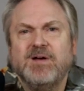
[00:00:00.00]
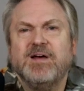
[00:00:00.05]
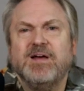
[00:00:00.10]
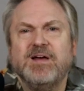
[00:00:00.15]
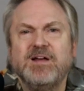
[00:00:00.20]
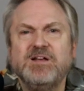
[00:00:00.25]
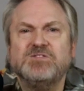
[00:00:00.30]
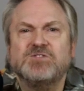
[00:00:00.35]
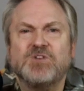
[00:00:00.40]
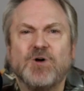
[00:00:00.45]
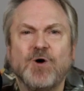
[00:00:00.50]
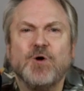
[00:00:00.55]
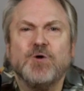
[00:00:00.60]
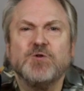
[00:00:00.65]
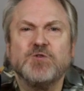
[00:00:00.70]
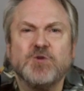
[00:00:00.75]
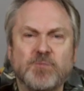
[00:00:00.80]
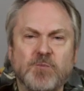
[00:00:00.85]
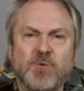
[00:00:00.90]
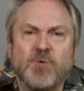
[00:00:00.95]
He's
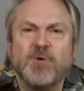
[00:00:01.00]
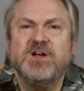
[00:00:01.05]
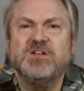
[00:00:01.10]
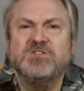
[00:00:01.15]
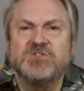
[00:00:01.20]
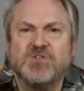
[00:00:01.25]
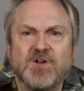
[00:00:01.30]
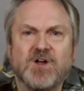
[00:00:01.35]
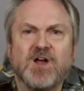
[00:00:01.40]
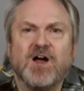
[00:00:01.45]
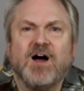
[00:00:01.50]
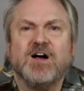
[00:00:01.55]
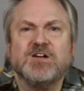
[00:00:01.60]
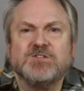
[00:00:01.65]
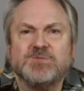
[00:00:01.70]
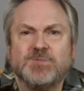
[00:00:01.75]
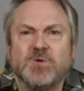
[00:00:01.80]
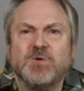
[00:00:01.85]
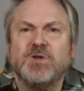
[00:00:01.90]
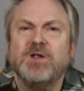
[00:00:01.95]
called to preach the
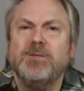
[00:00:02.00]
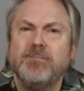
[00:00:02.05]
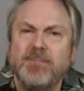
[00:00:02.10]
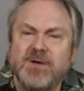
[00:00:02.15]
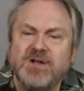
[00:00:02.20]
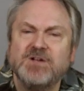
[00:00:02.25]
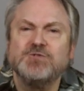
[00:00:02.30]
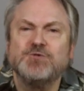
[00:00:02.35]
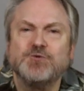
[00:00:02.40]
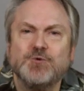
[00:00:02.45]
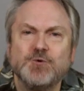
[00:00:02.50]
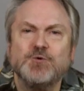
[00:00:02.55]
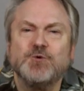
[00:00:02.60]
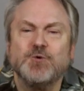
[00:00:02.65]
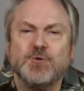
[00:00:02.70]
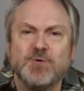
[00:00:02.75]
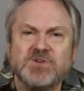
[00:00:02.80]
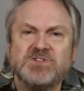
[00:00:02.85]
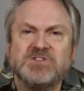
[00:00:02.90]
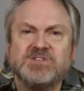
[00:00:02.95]
gospel and minister
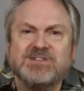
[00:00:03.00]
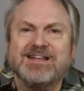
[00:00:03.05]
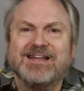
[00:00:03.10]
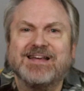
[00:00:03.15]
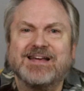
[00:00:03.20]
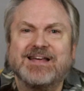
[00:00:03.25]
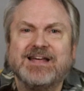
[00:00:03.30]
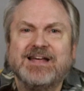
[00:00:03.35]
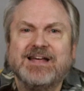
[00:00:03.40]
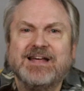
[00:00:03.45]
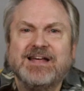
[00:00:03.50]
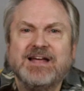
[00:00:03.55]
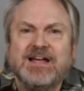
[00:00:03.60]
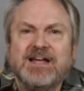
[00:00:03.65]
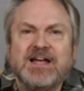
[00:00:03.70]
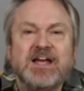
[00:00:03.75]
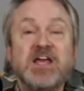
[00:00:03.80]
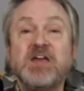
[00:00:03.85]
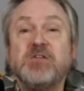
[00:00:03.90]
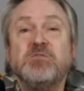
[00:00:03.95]
to the sick.
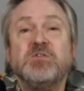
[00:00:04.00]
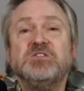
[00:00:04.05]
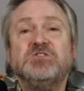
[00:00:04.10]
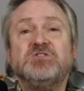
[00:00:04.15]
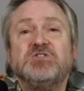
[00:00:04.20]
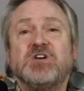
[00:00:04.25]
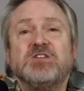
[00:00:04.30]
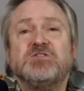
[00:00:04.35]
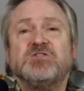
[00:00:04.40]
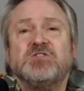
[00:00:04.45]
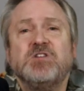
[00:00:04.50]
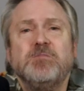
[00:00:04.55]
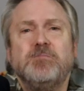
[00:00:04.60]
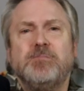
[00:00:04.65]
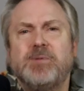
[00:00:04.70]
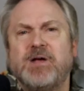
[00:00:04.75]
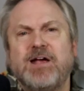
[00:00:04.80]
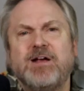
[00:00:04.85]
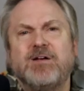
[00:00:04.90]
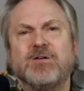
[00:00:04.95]
Even Justin
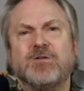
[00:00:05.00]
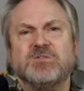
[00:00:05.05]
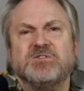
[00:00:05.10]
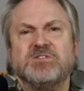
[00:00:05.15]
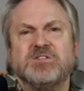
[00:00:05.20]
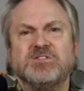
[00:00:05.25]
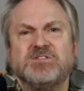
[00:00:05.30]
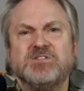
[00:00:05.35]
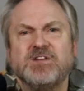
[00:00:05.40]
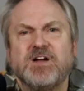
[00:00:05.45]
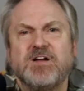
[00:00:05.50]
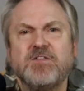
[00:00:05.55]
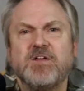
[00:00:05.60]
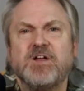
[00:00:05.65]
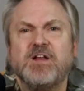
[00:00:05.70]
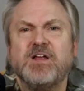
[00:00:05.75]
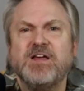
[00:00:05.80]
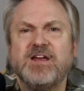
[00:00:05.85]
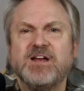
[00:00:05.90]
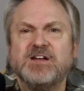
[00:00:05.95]
Peters has said
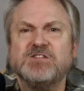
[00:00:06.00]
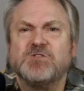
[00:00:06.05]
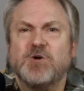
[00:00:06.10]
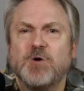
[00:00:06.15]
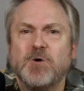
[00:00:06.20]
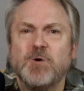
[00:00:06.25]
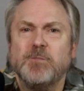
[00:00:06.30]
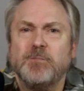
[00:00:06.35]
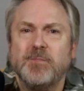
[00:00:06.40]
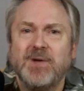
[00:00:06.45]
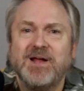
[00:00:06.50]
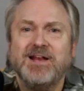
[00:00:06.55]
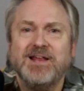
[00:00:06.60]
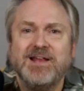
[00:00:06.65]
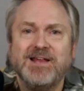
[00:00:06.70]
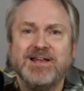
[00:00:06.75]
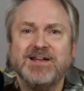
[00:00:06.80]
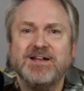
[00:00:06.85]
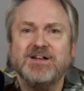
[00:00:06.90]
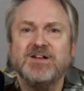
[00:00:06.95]
that he has heard
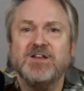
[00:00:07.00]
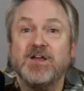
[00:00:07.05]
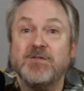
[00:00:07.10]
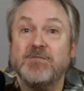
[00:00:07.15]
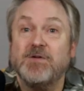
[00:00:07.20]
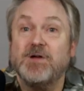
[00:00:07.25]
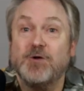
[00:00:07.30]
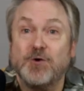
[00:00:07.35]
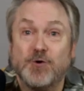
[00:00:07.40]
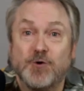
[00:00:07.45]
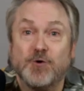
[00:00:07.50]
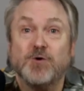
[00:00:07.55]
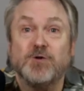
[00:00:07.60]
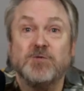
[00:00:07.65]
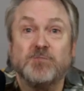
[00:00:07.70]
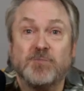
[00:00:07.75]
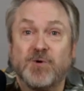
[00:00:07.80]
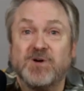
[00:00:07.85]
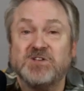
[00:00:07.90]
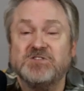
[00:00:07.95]
Benny Hinn give a
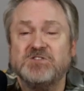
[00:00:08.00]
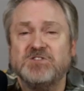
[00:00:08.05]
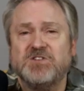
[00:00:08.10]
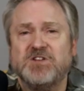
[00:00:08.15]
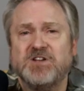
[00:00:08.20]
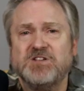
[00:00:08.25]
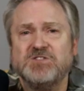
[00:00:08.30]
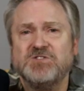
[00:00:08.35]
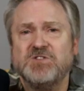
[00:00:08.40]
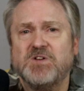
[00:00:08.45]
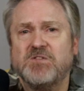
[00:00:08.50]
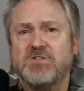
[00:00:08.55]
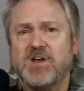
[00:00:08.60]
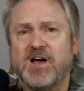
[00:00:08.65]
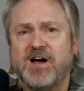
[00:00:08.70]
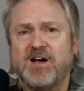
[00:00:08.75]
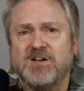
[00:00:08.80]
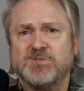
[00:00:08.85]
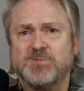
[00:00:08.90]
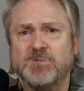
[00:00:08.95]
good presentation of the
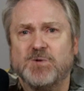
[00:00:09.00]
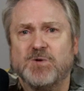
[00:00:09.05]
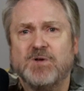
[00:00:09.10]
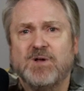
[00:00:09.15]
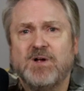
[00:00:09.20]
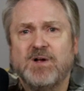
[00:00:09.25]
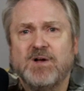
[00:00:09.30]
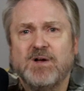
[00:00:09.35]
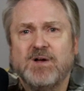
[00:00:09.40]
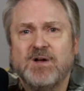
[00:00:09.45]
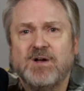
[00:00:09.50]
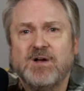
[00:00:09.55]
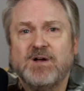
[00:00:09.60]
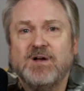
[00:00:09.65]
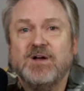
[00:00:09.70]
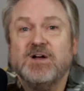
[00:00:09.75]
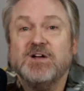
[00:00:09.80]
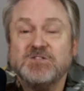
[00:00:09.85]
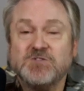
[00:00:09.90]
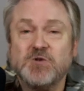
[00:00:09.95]
gospel.
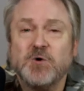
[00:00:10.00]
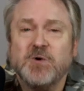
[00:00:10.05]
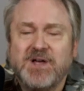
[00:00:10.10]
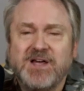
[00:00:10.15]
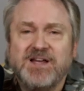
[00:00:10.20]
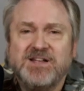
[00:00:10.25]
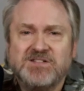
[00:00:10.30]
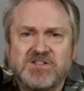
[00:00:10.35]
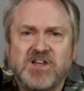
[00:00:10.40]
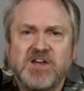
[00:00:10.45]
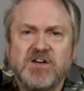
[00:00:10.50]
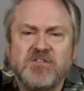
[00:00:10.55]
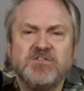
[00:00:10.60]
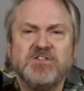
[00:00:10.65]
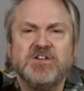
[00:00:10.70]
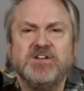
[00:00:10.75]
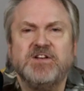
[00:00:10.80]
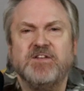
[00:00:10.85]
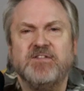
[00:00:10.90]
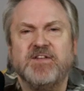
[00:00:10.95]
So he's
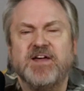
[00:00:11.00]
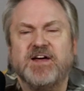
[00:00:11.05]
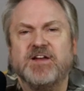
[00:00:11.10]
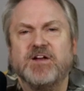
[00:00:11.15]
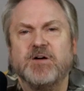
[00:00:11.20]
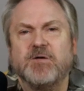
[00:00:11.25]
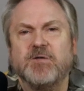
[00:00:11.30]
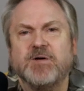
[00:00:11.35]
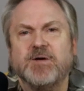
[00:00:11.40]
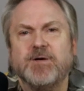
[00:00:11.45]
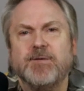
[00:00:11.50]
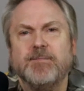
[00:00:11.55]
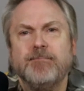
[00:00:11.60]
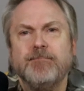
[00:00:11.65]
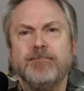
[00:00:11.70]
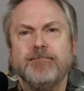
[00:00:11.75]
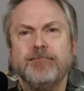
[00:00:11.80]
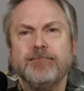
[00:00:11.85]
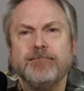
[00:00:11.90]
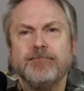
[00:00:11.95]
gifted in that area.
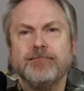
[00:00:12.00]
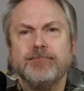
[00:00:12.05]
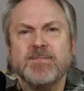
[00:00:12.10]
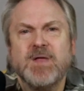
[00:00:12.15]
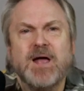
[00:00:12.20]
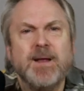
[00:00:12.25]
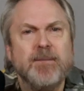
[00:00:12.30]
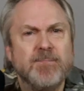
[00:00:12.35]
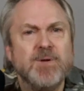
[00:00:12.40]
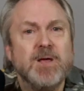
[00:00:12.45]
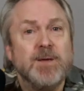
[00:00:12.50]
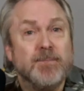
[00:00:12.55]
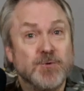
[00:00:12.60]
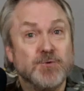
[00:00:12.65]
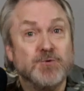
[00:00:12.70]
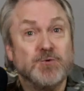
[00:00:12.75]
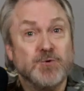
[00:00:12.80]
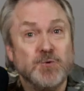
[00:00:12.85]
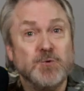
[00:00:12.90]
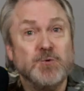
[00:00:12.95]
And
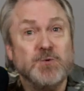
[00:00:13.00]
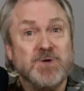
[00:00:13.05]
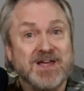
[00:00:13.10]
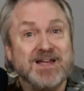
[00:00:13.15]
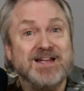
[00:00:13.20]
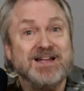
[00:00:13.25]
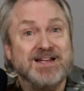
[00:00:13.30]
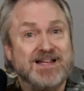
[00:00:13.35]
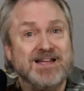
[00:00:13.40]
people do get